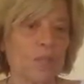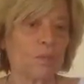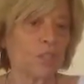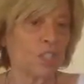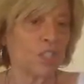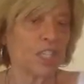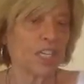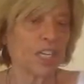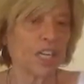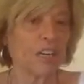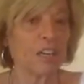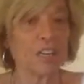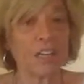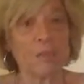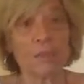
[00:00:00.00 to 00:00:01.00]
able to check
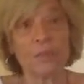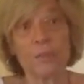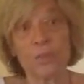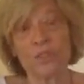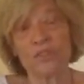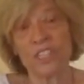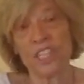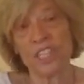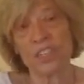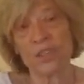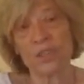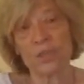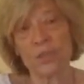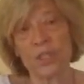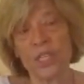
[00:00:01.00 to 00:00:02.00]
out a couple more
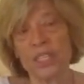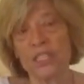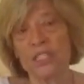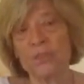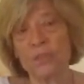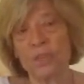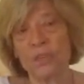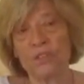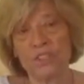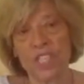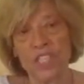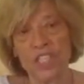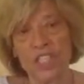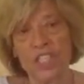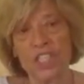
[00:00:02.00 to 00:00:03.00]
videos related to
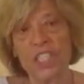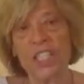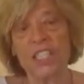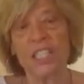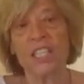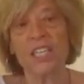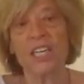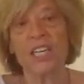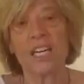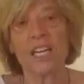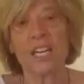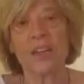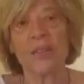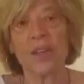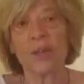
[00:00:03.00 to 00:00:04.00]
motivation
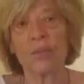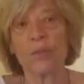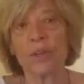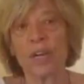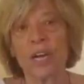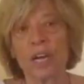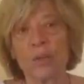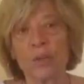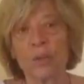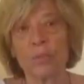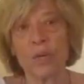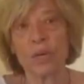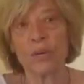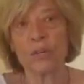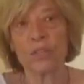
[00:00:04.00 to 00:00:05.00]
that I will
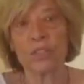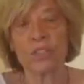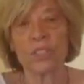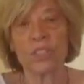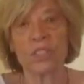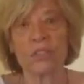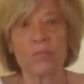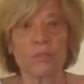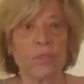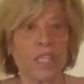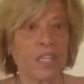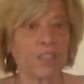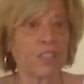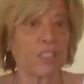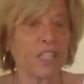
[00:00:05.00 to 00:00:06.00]
post
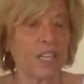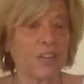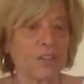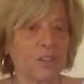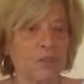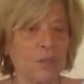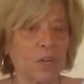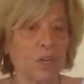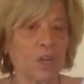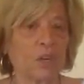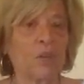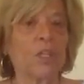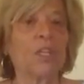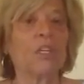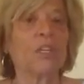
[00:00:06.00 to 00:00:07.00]
later today or
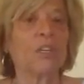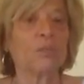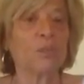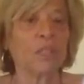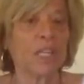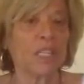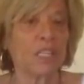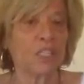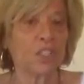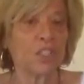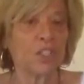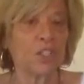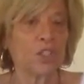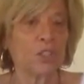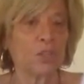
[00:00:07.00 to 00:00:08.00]
tomorrow, related
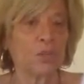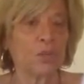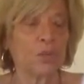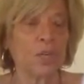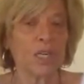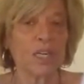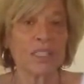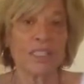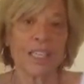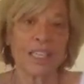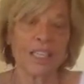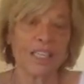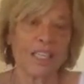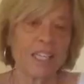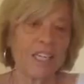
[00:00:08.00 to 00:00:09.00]
to
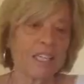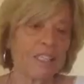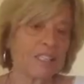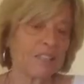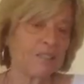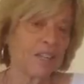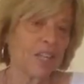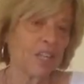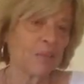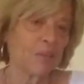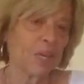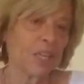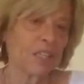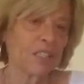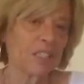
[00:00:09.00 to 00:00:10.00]
identity
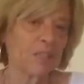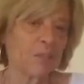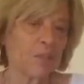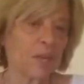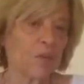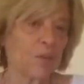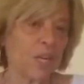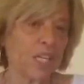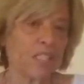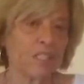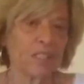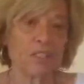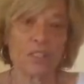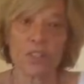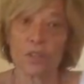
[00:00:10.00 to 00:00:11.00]
development by
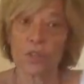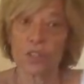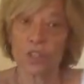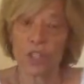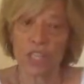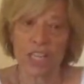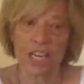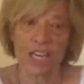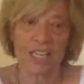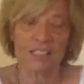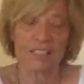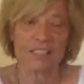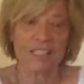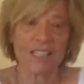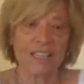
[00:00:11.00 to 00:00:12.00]
race and social
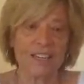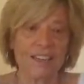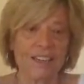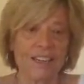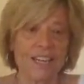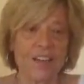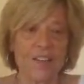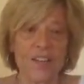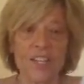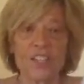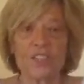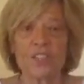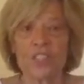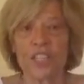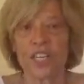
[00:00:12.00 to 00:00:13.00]
class and how that
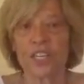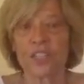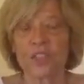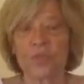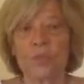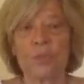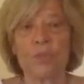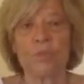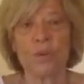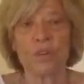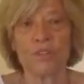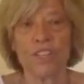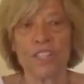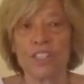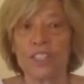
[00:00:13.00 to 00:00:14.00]
intersects with
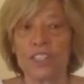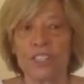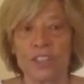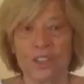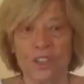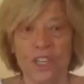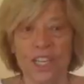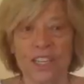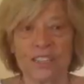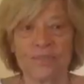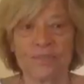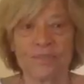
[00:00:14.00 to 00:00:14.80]
motivation and learning.